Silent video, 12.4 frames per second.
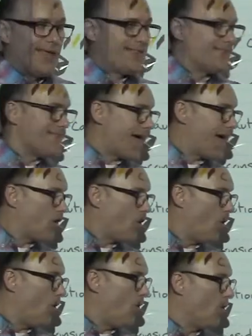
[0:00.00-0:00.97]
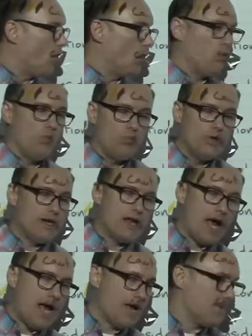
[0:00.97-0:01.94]
That whole would
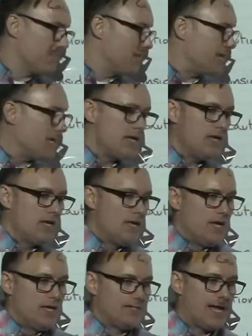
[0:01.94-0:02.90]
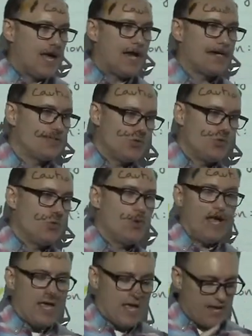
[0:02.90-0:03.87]
not be tied to
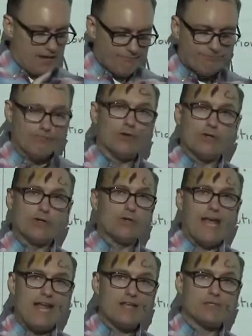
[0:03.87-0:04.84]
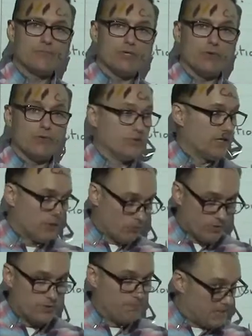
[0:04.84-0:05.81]
a vertical asymptote. It
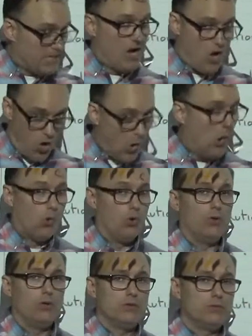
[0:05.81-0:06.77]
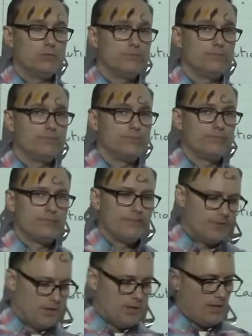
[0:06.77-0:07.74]
would be a whole.
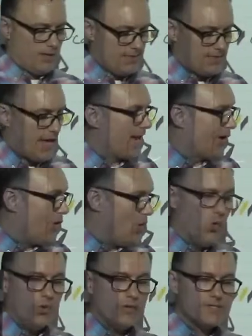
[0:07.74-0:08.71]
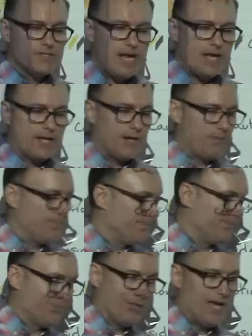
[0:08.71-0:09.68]
That whole is not going to
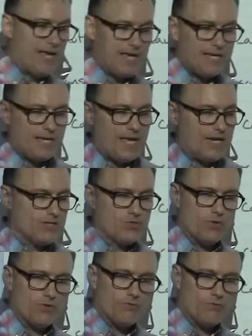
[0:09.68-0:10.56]
play any sort of